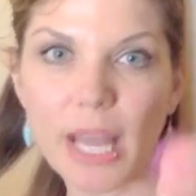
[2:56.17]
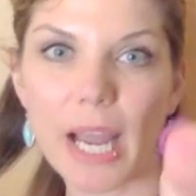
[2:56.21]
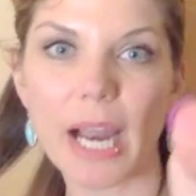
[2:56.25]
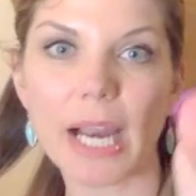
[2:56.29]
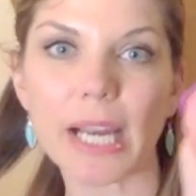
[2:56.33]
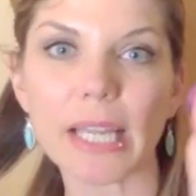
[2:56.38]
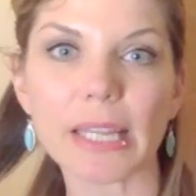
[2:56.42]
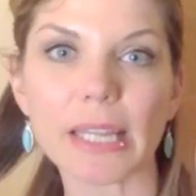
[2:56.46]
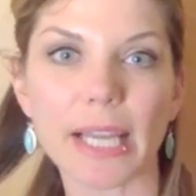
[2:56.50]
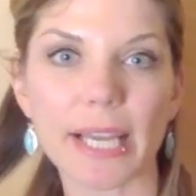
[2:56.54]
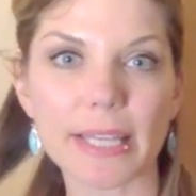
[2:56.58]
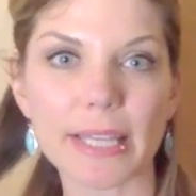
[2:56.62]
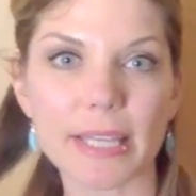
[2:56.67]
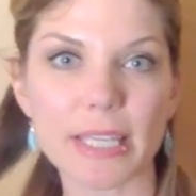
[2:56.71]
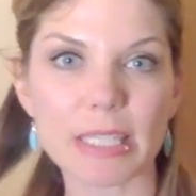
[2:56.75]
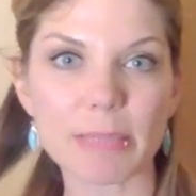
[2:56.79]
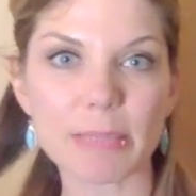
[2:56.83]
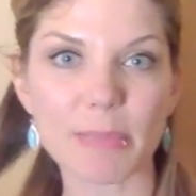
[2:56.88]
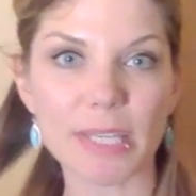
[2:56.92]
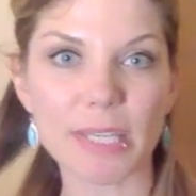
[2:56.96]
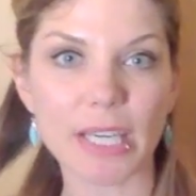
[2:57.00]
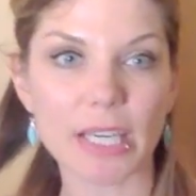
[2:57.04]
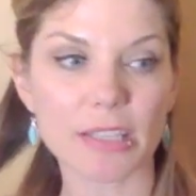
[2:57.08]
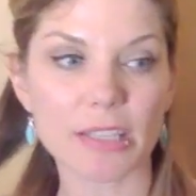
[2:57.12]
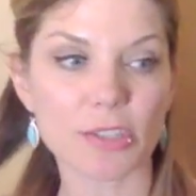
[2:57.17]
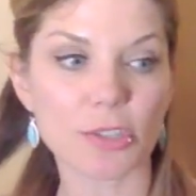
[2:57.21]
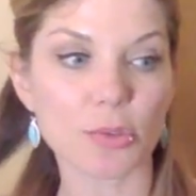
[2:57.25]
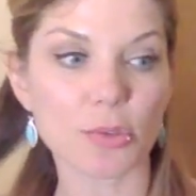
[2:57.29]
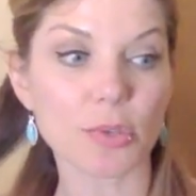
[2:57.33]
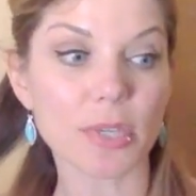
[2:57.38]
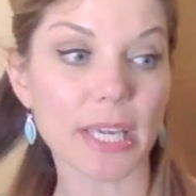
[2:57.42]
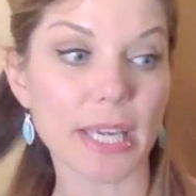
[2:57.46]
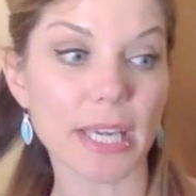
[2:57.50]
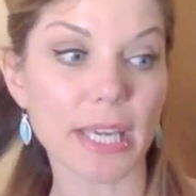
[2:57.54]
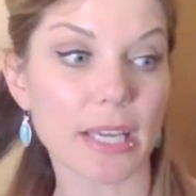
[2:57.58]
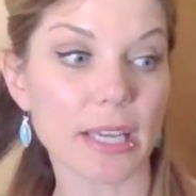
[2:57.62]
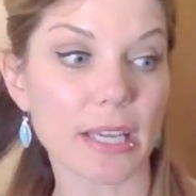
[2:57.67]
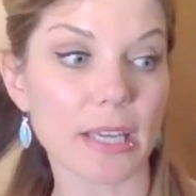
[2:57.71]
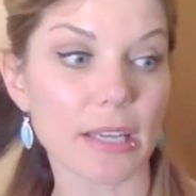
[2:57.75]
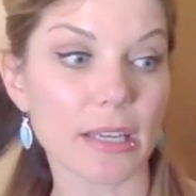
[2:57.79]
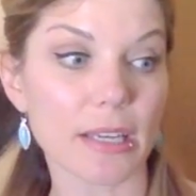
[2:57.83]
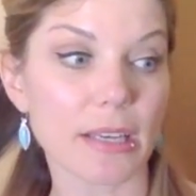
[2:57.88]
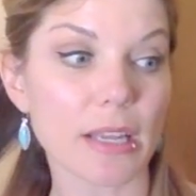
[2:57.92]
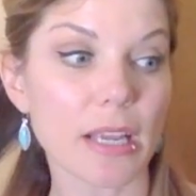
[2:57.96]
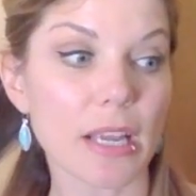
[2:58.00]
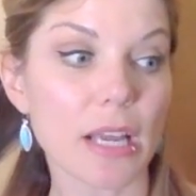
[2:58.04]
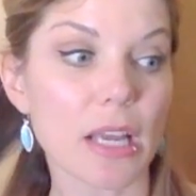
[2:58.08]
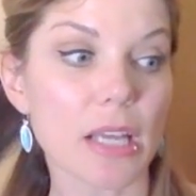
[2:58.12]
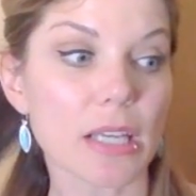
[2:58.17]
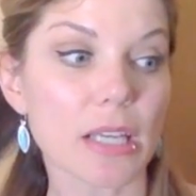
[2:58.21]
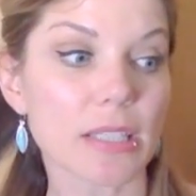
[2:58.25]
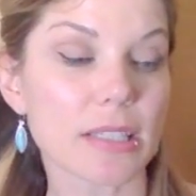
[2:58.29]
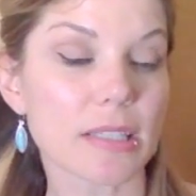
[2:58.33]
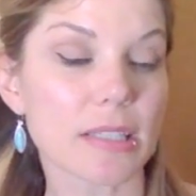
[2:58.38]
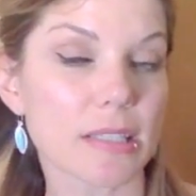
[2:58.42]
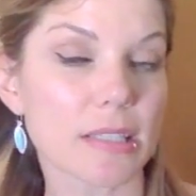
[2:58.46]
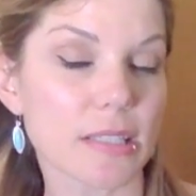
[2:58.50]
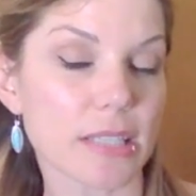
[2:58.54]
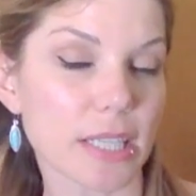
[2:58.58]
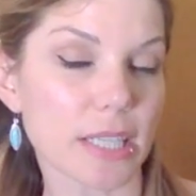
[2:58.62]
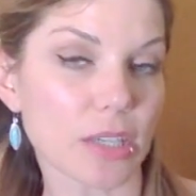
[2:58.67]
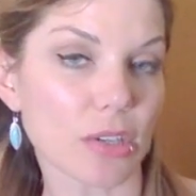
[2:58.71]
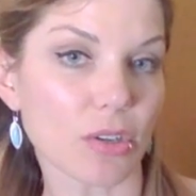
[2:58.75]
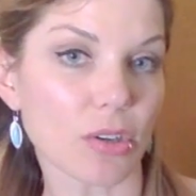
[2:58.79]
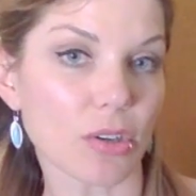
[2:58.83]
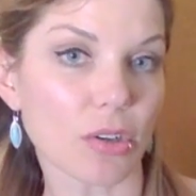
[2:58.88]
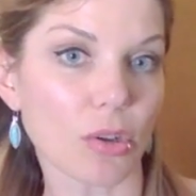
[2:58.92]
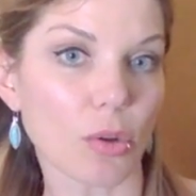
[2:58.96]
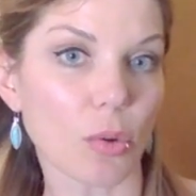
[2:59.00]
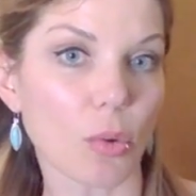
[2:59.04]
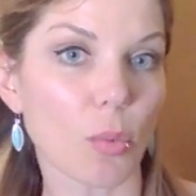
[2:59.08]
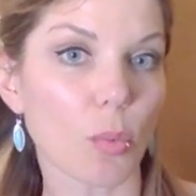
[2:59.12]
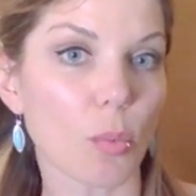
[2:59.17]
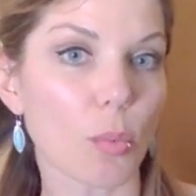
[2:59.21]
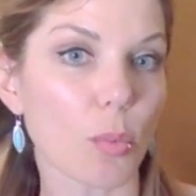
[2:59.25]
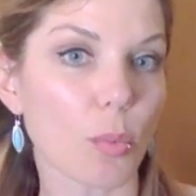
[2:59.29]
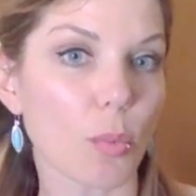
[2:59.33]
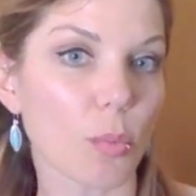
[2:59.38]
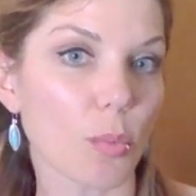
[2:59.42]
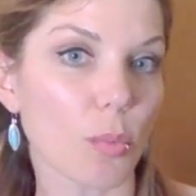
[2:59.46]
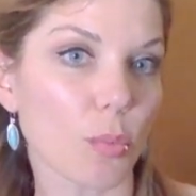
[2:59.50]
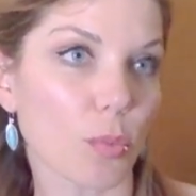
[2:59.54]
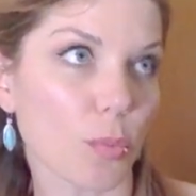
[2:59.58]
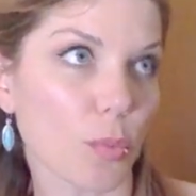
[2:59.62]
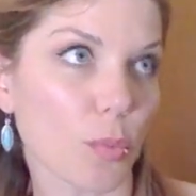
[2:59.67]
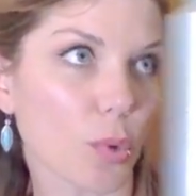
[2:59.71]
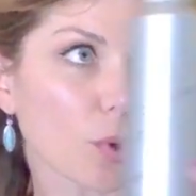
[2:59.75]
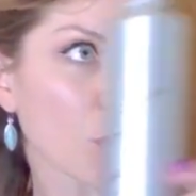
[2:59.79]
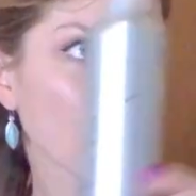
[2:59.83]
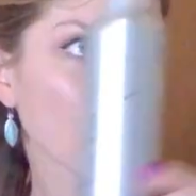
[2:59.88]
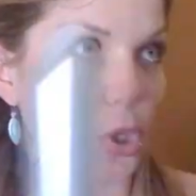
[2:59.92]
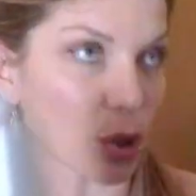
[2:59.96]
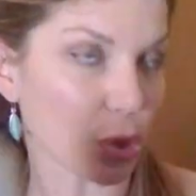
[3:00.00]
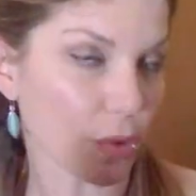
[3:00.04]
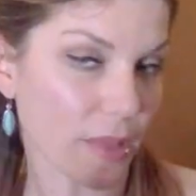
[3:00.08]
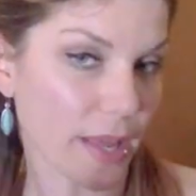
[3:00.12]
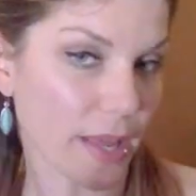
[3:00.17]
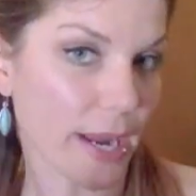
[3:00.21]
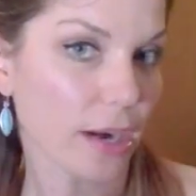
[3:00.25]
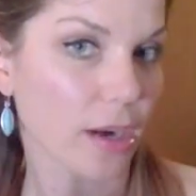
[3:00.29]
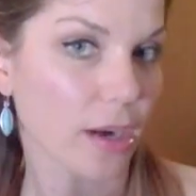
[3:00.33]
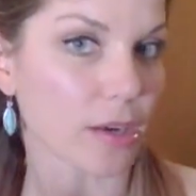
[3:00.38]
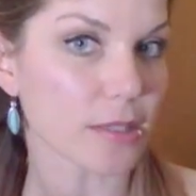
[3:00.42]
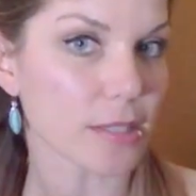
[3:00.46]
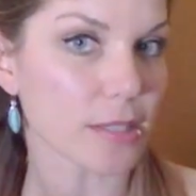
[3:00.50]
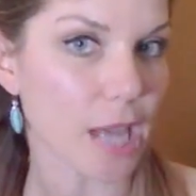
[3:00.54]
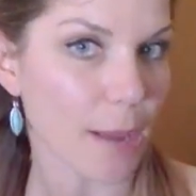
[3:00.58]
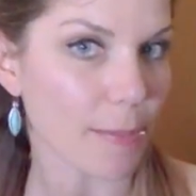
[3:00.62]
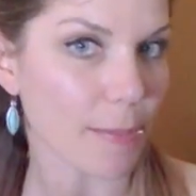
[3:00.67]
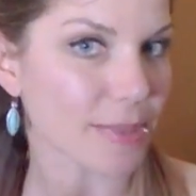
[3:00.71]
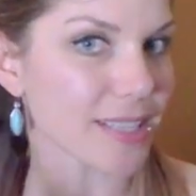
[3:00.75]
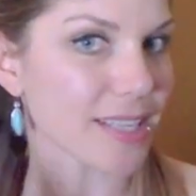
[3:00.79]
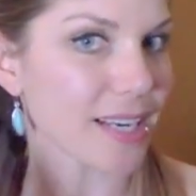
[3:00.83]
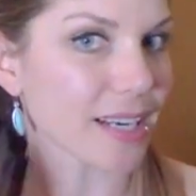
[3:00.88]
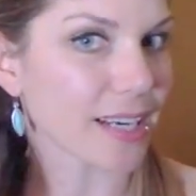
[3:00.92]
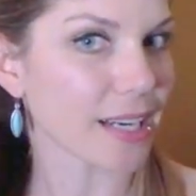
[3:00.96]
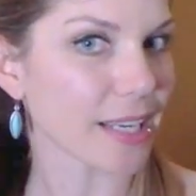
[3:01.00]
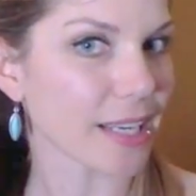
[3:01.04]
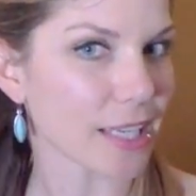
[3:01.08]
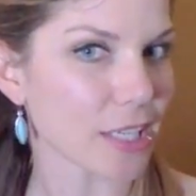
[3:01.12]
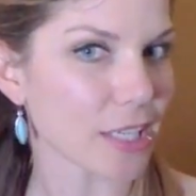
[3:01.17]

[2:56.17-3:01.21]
I like this because you can still curl the hair on top. It's not going to